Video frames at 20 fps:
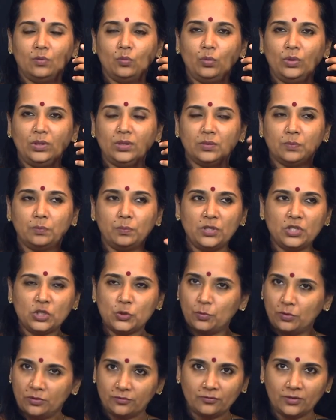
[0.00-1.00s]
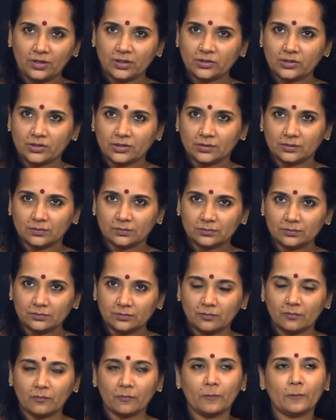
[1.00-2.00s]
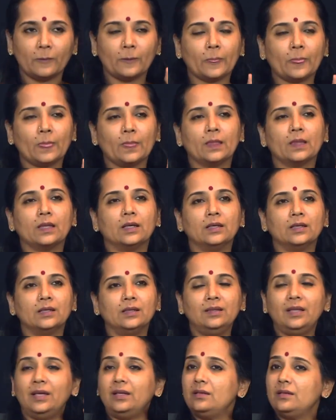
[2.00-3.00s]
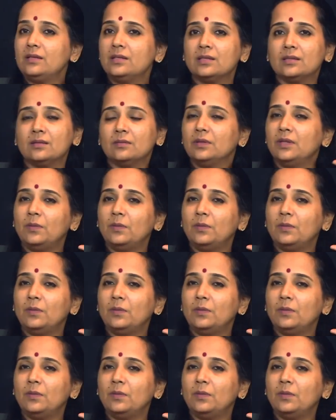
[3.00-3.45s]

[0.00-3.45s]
with pitch perfection. That is